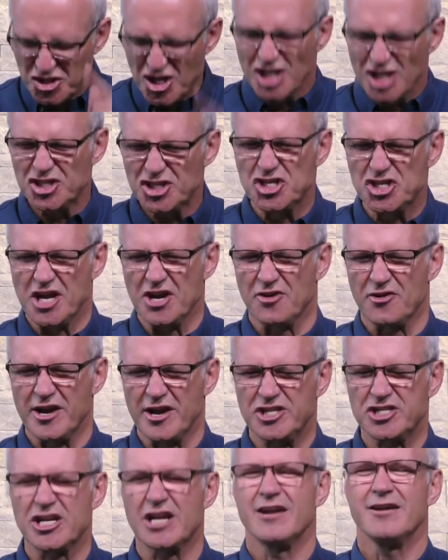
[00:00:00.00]
this
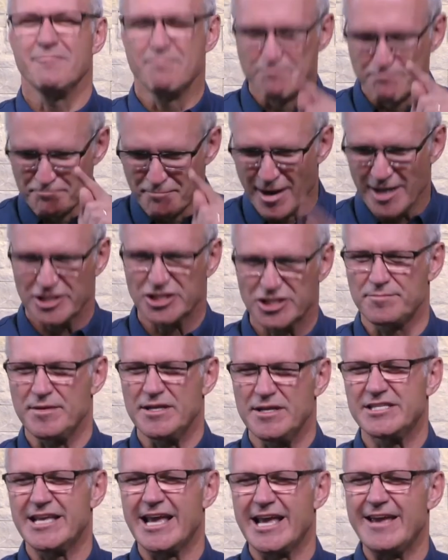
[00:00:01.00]
generation must
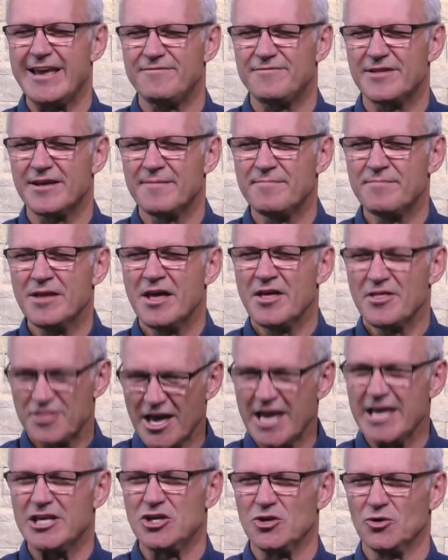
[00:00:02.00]
be saved.
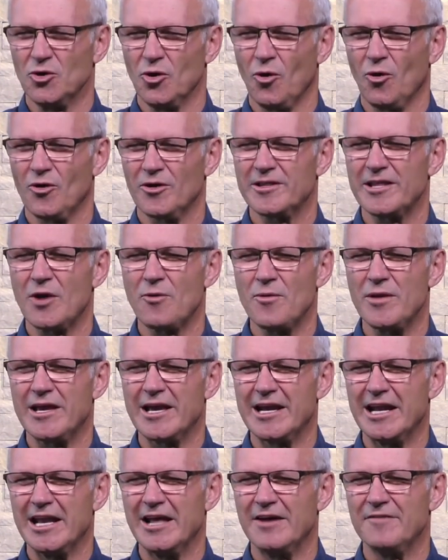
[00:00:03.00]
Thank you, Lord, that we
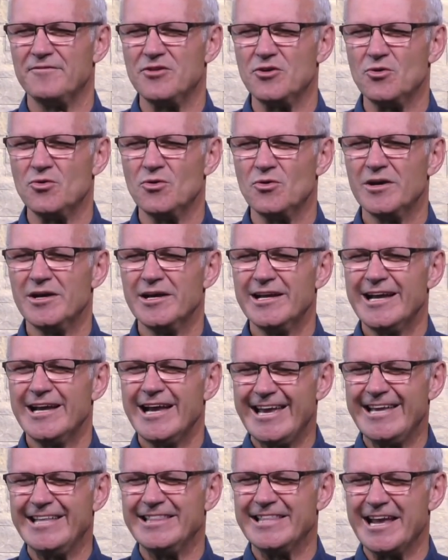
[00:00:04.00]
can love you.
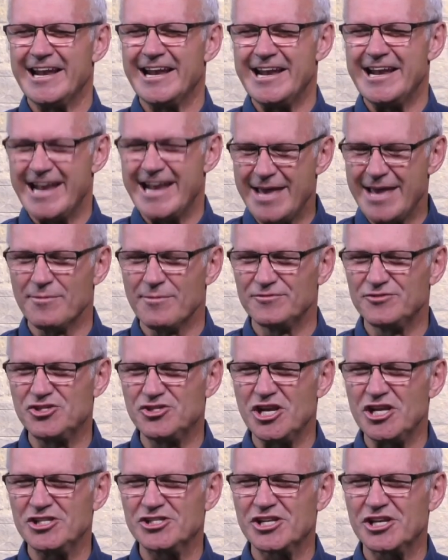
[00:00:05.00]
In the name of
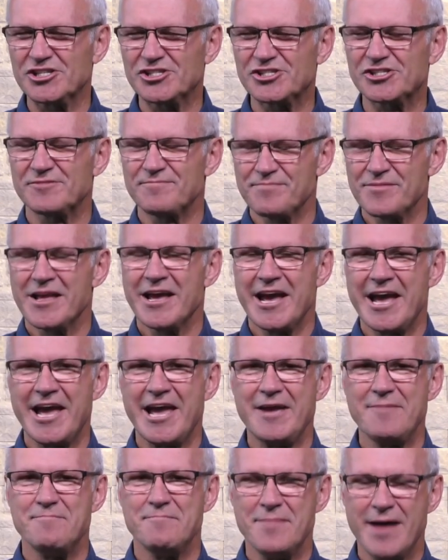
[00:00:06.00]
Jesus,
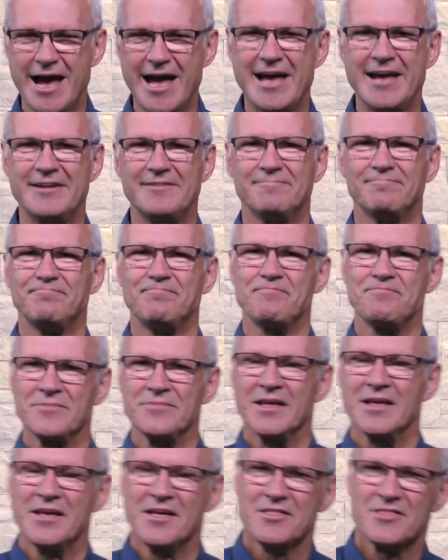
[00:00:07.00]
amen.
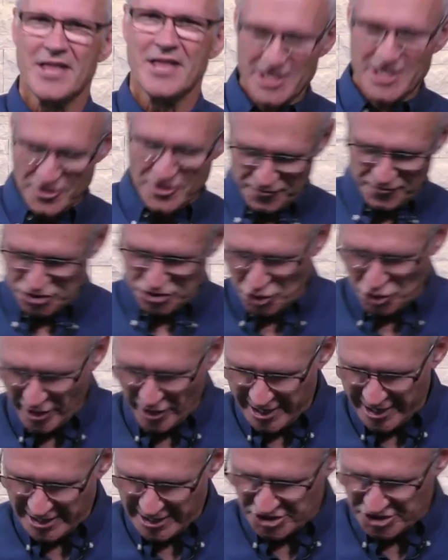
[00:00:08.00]
Thank you for
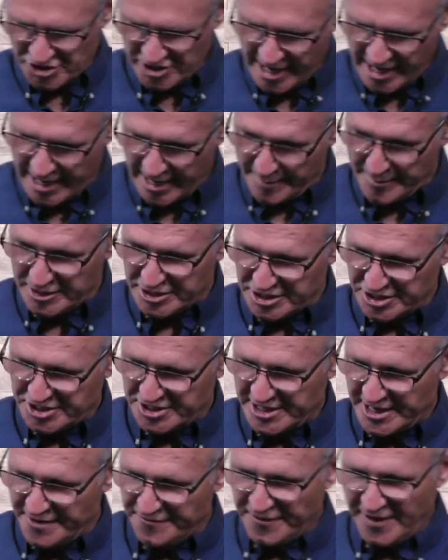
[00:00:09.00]
joining us today. Let me just
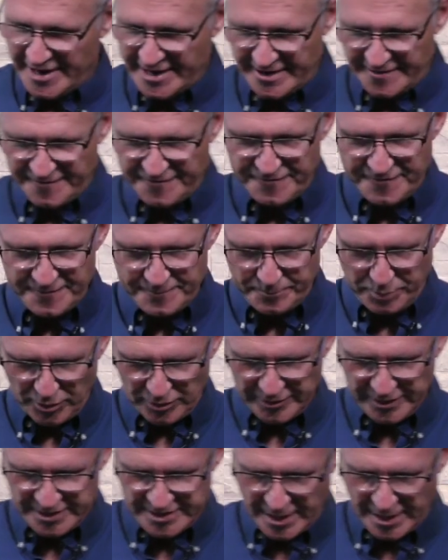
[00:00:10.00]
see if I can
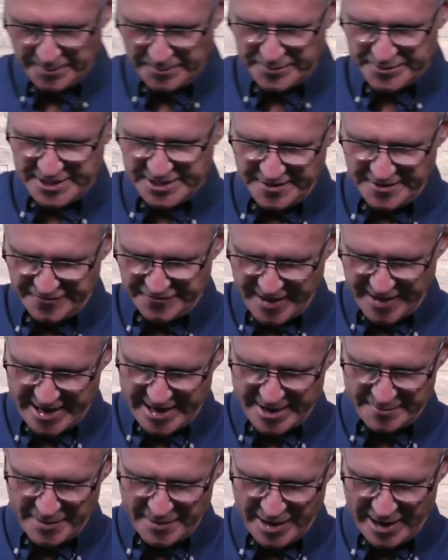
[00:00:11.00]
pull this up, see if
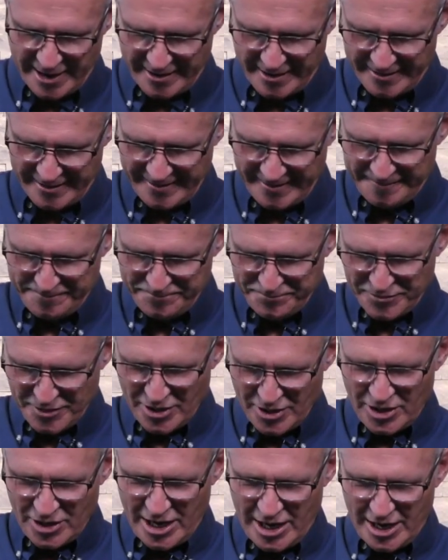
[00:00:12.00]
any,
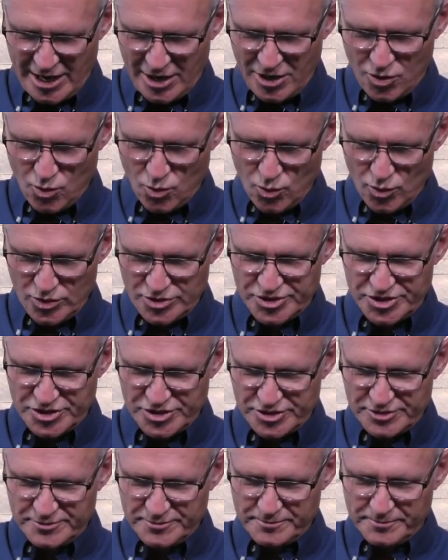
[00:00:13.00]

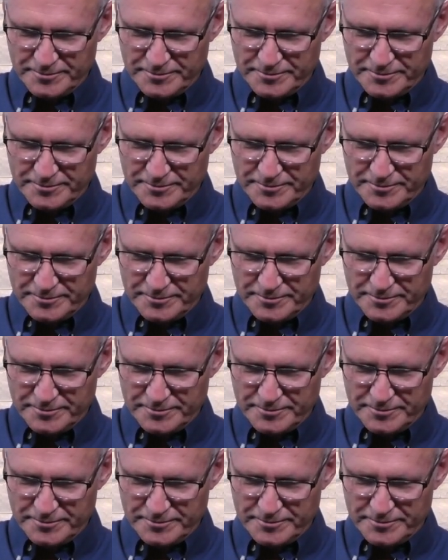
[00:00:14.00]
who's